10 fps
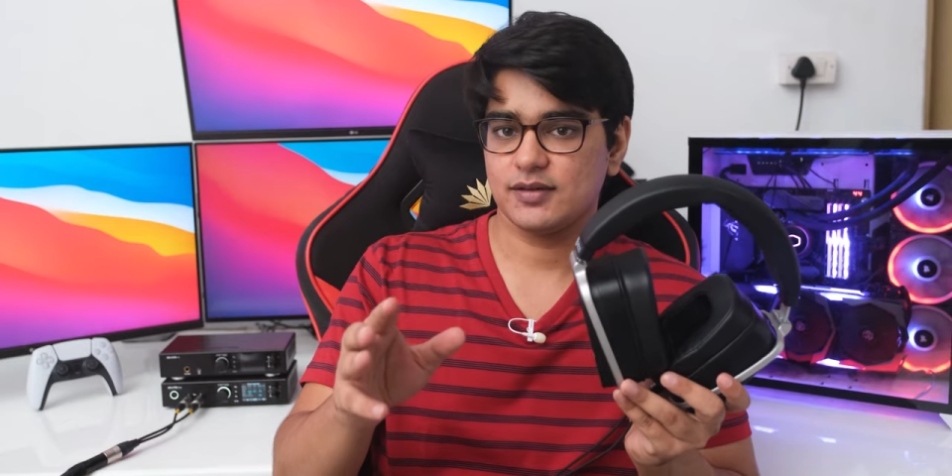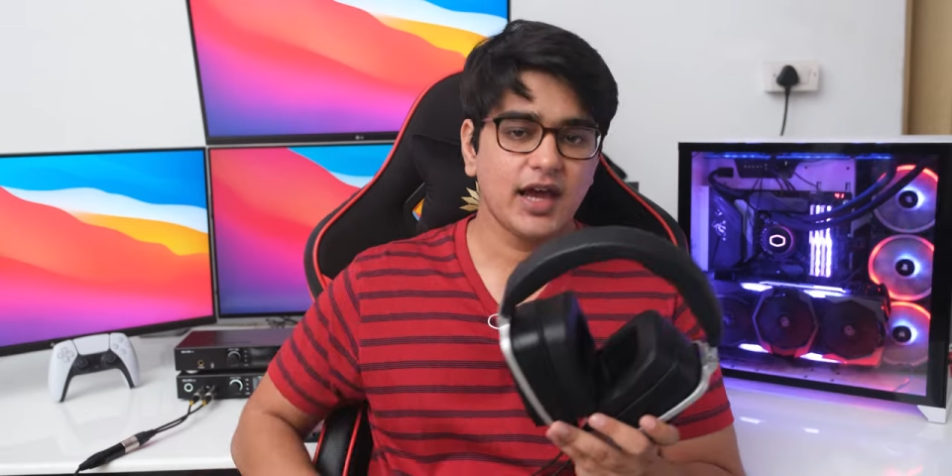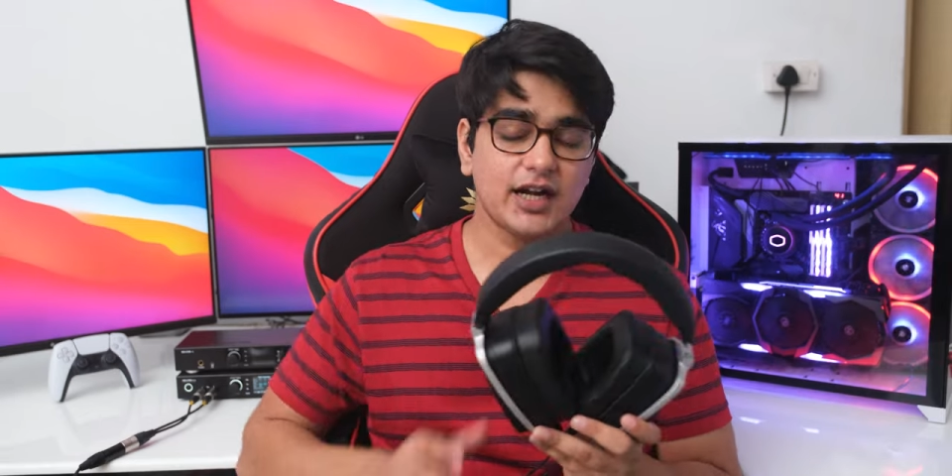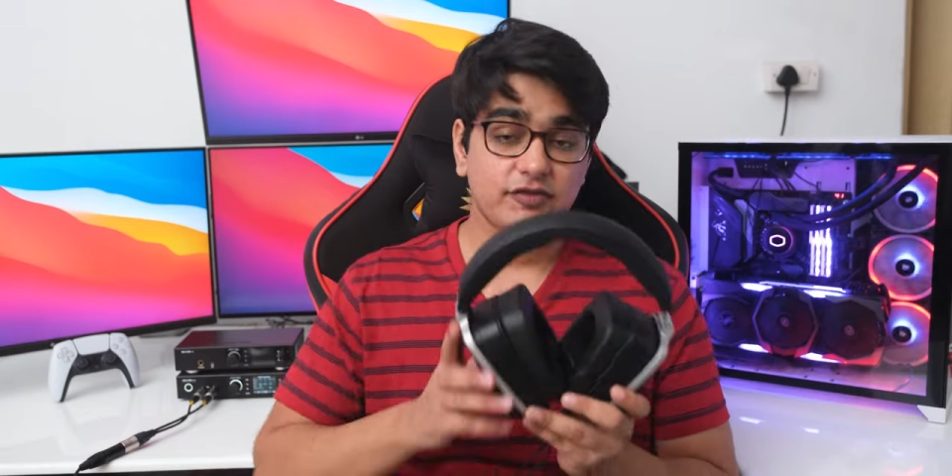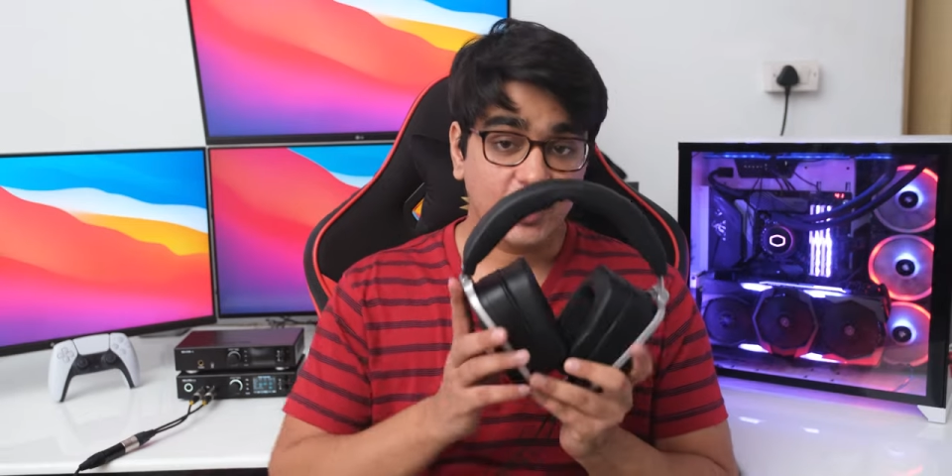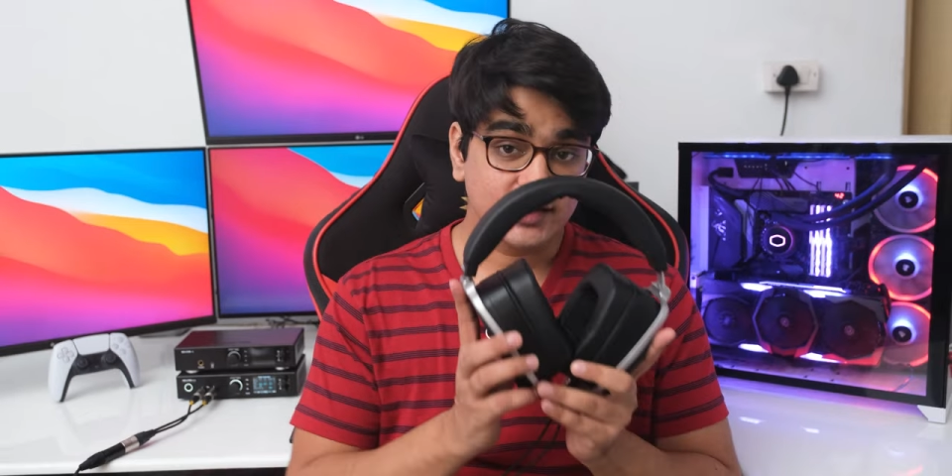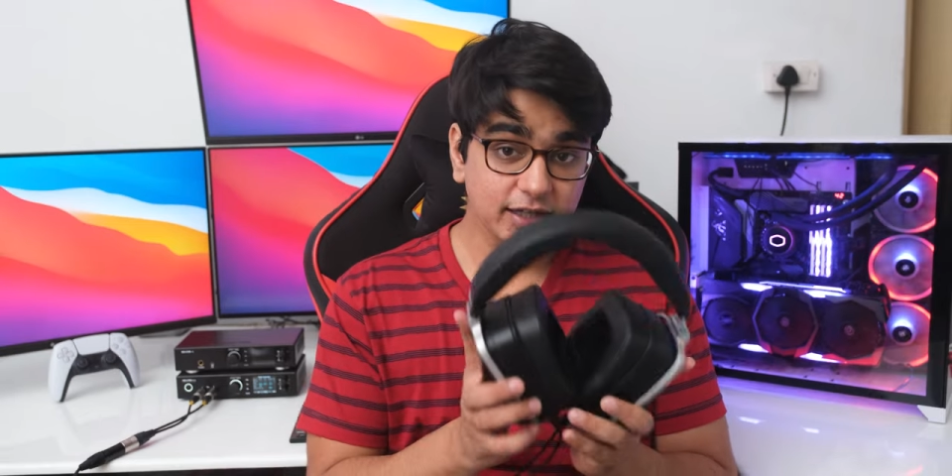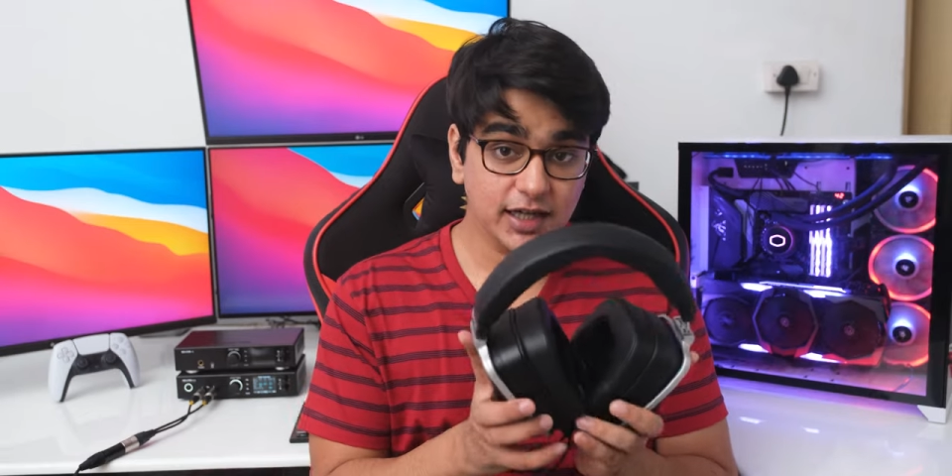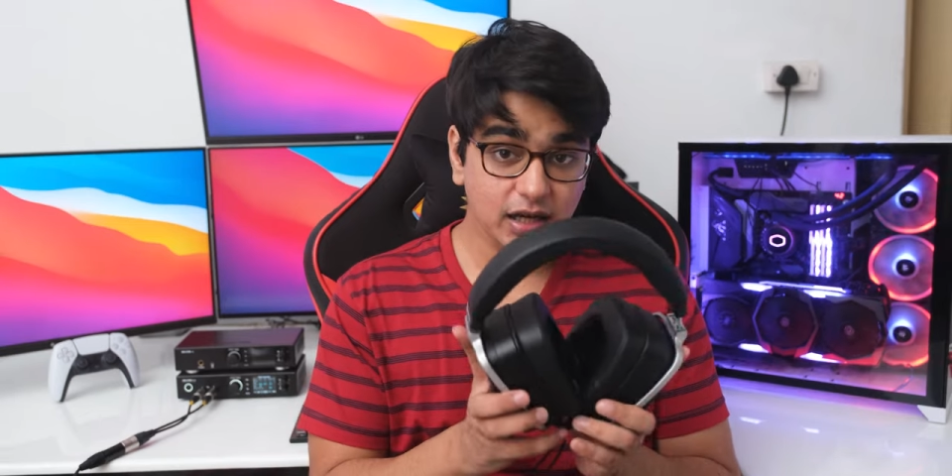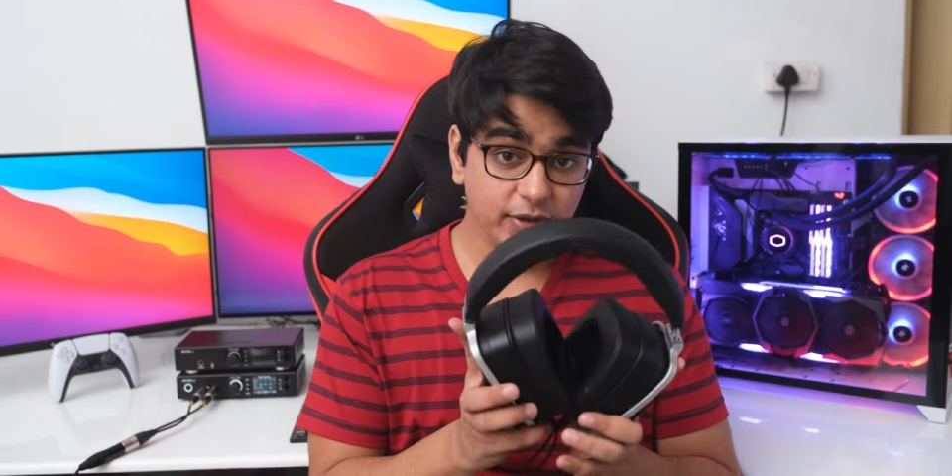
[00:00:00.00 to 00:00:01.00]
And
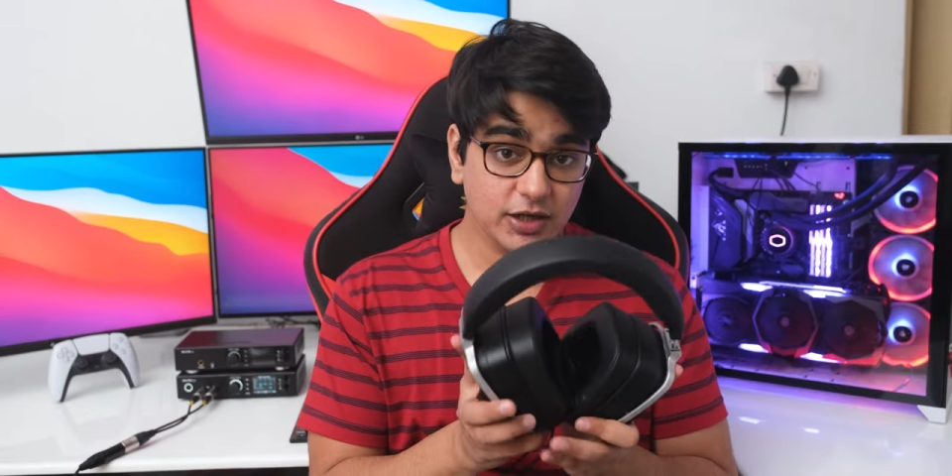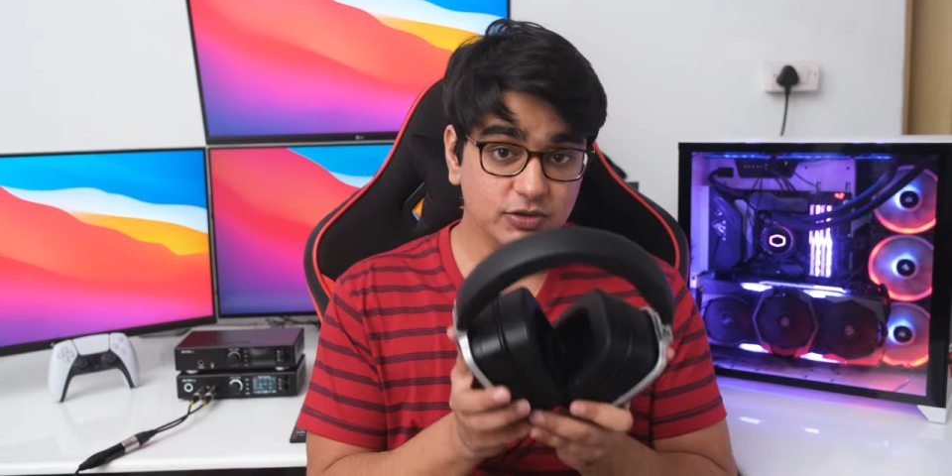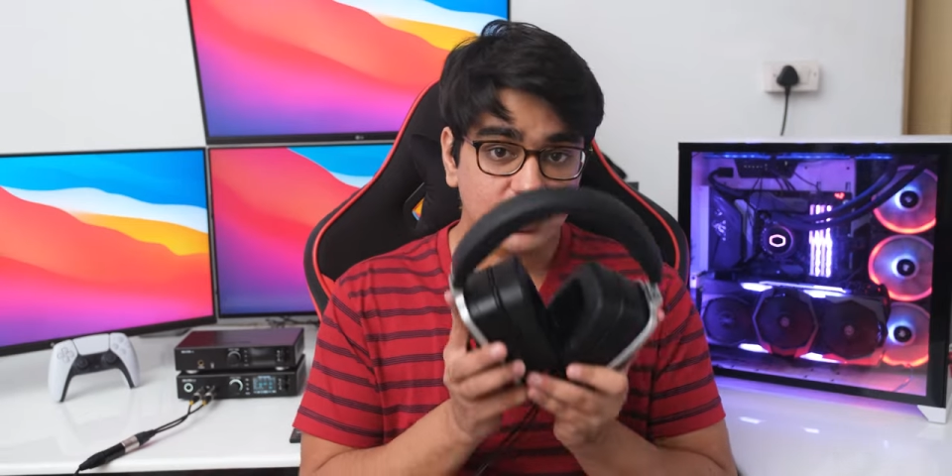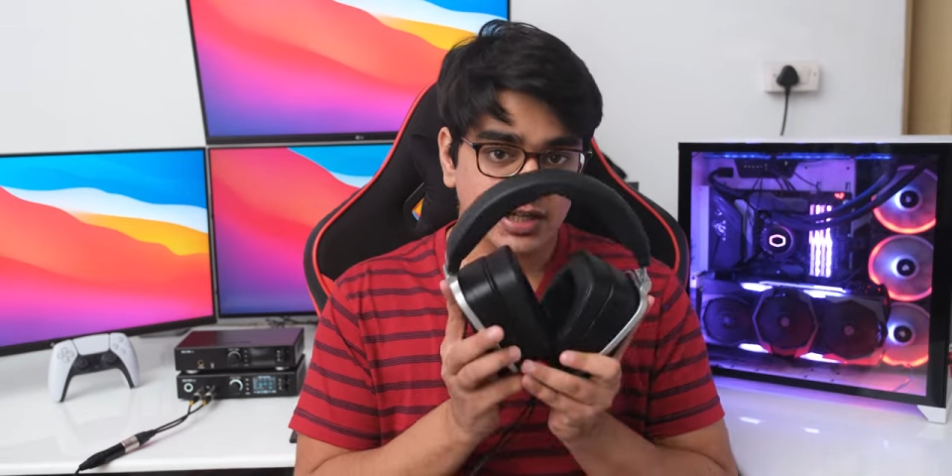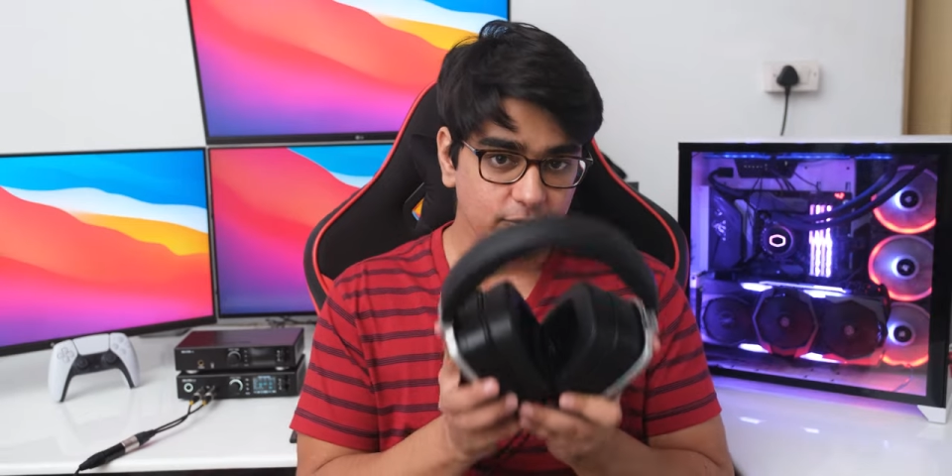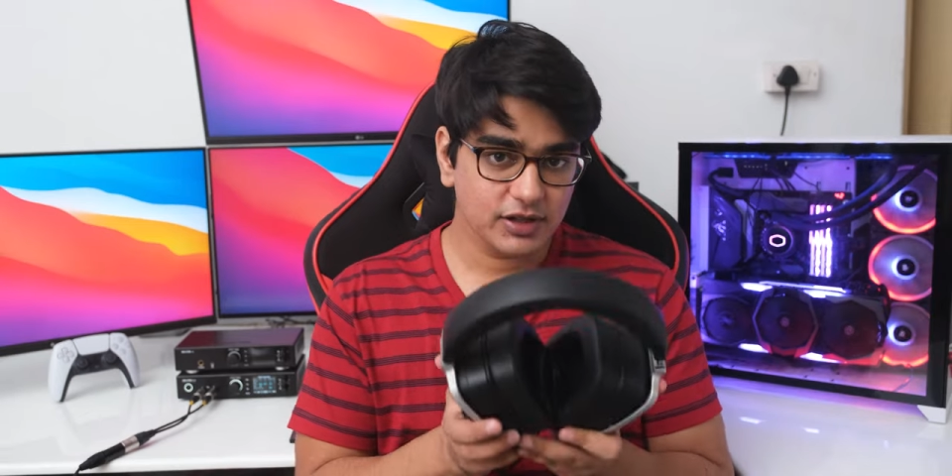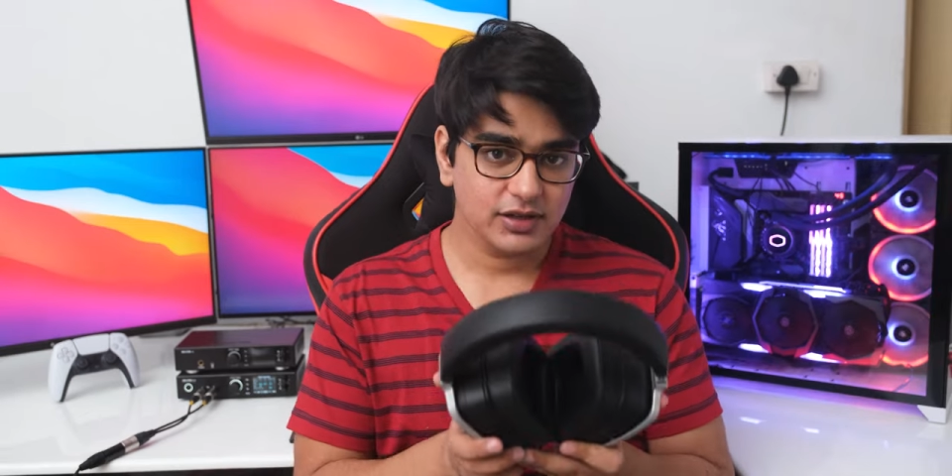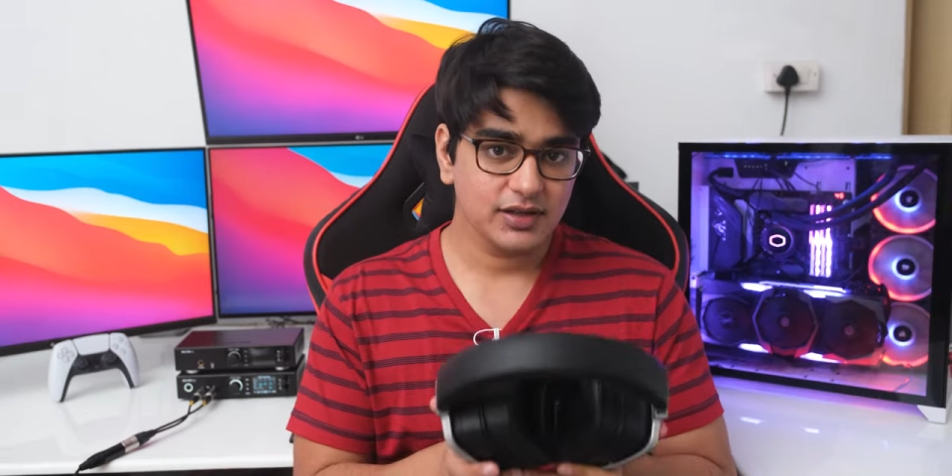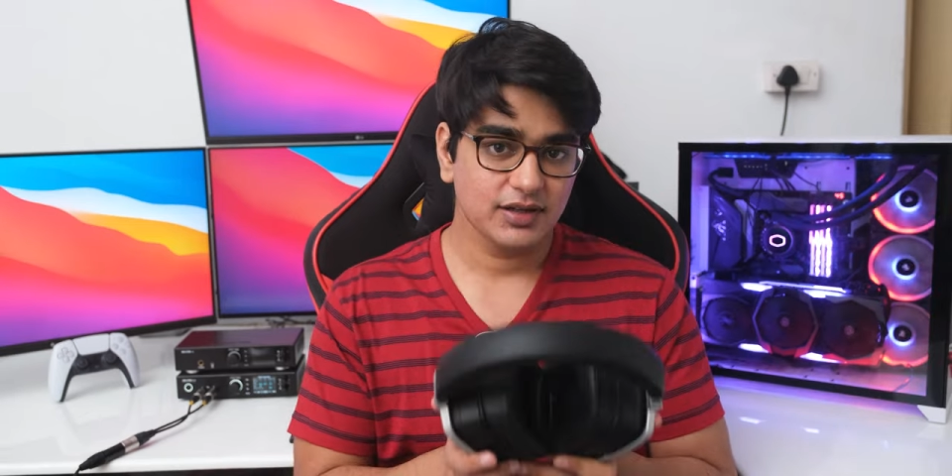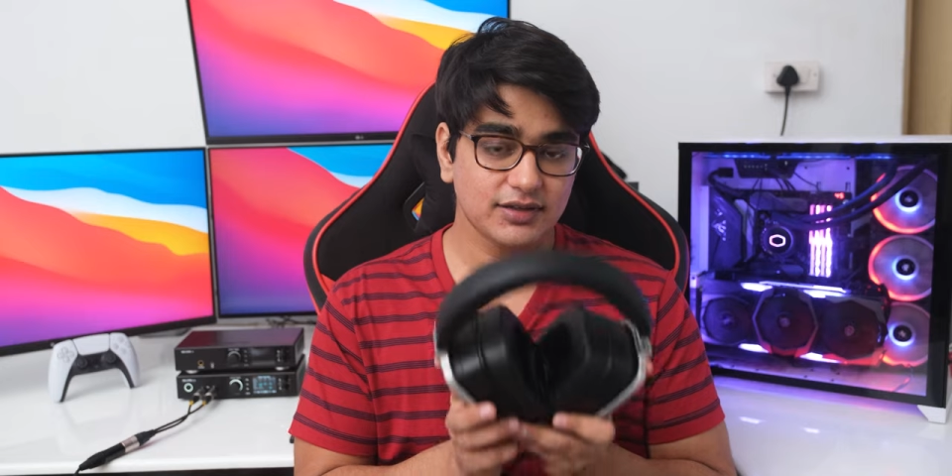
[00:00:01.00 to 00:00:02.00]
finally, coming to the treble,